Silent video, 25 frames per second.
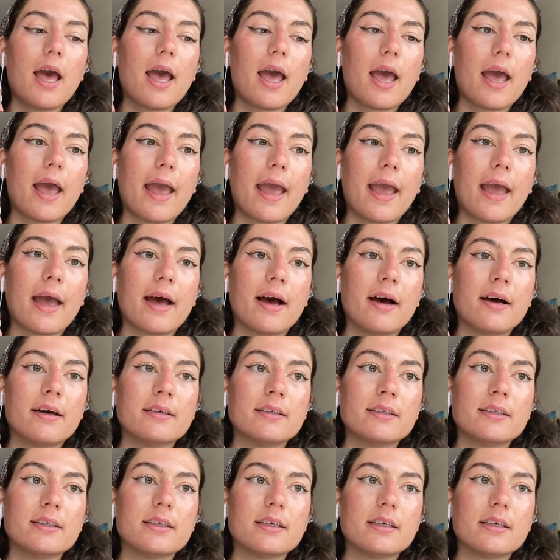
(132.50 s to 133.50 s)

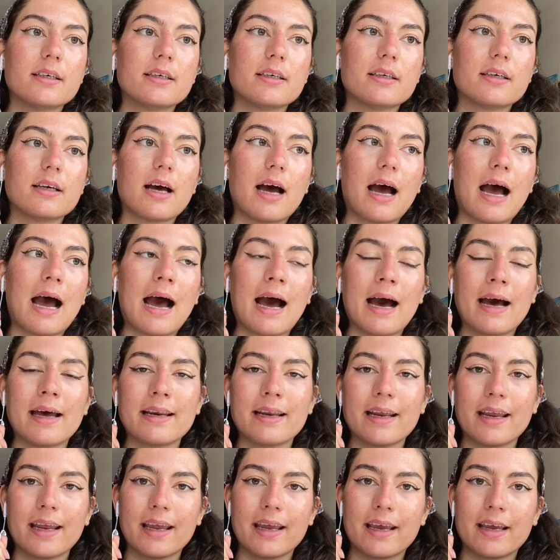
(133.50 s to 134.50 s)
and
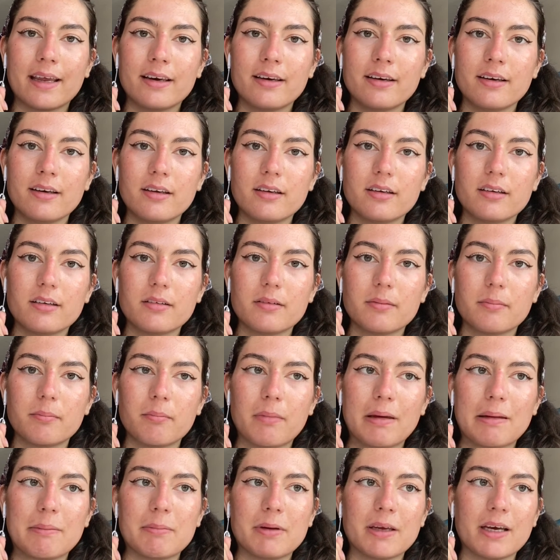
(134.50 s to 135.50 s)
add in
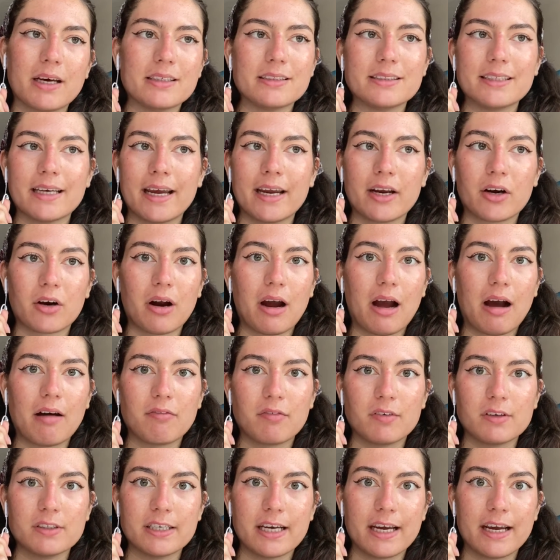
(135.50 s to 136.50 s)
maybe a day or
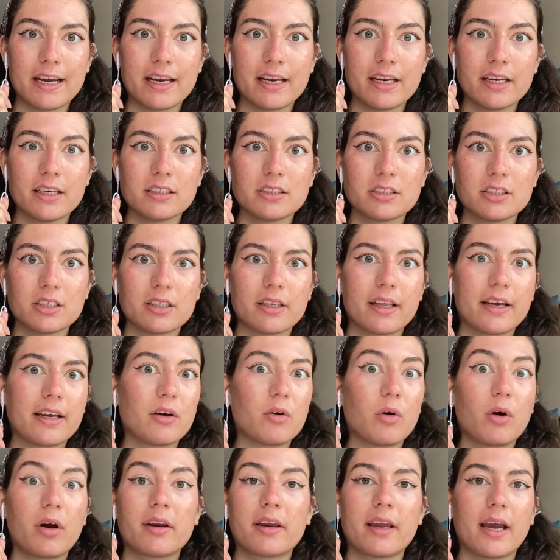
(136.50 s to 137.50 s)
half a day to
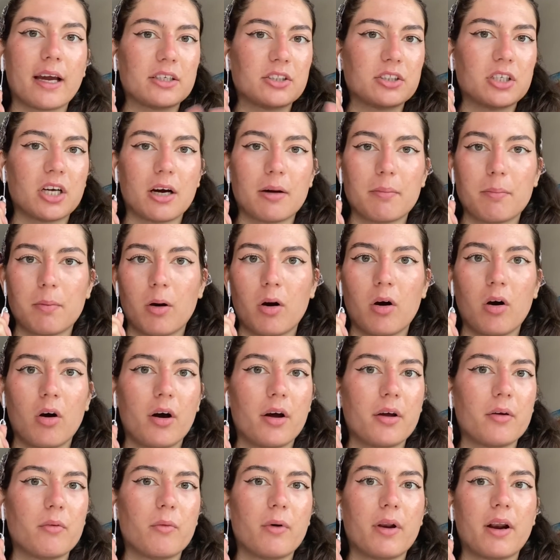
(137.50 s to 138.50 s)
catch up
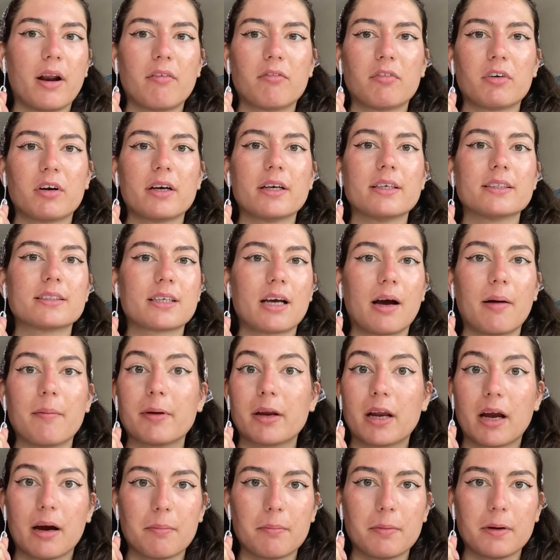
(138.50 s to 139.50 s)
on whatever is
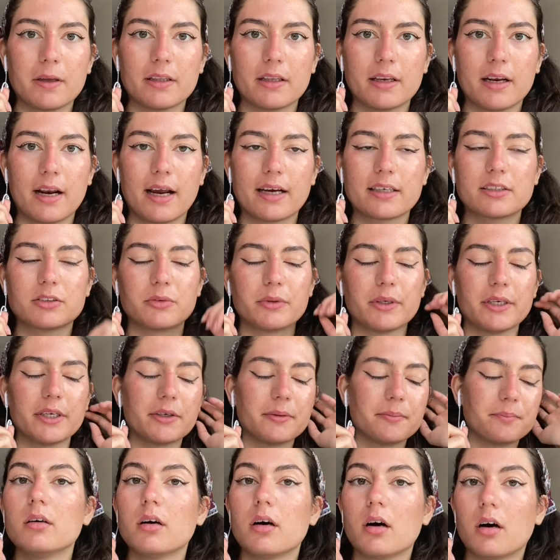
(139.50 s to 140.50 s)
coming up in the next week.
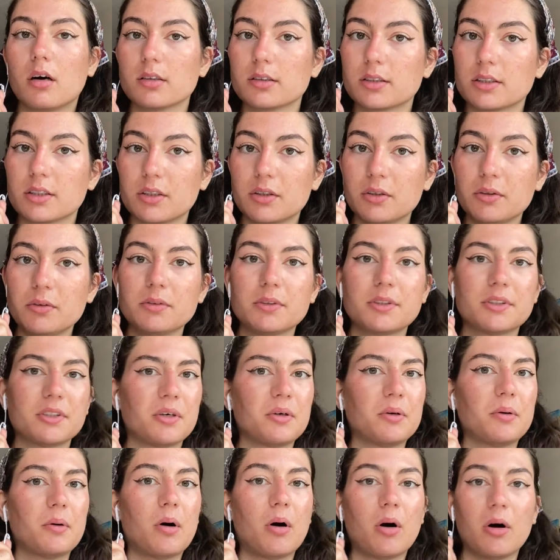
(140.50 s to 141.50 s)
Also,
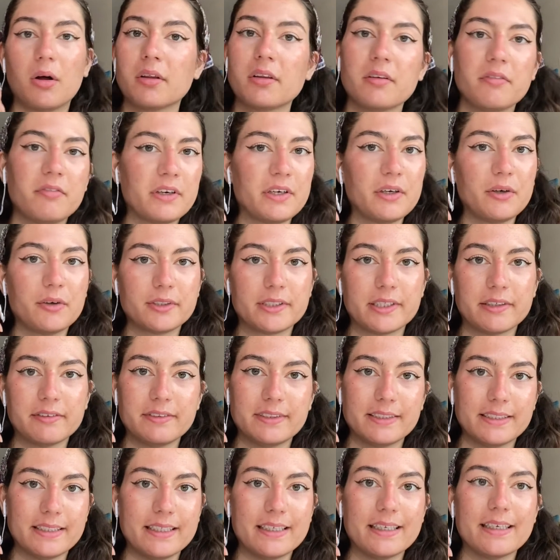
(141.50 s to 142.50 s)
so all the videos I've
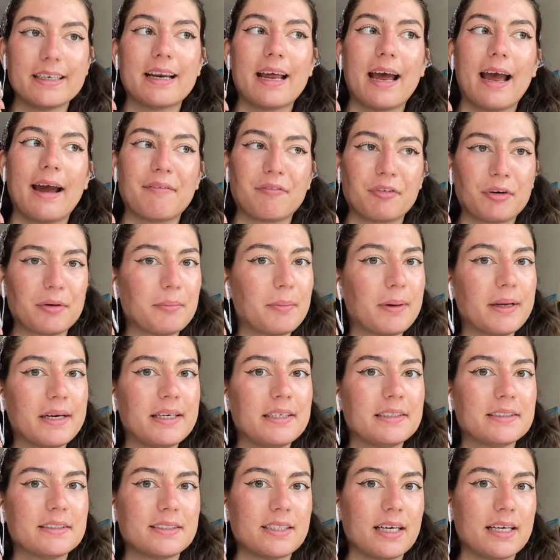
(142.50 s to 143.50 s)
seen,
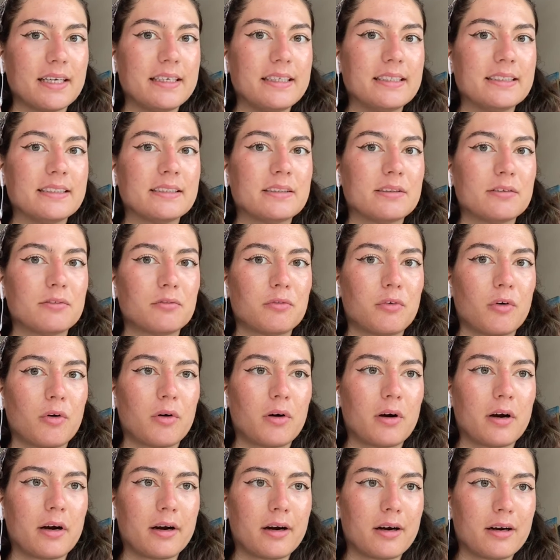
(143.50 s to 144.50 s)
everybody studies
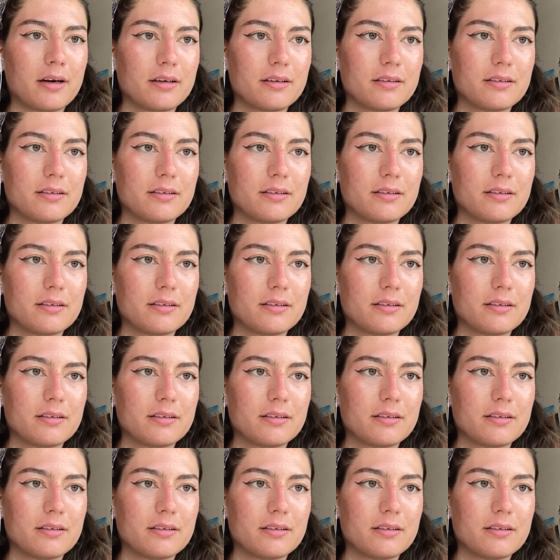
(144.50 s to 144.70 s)
for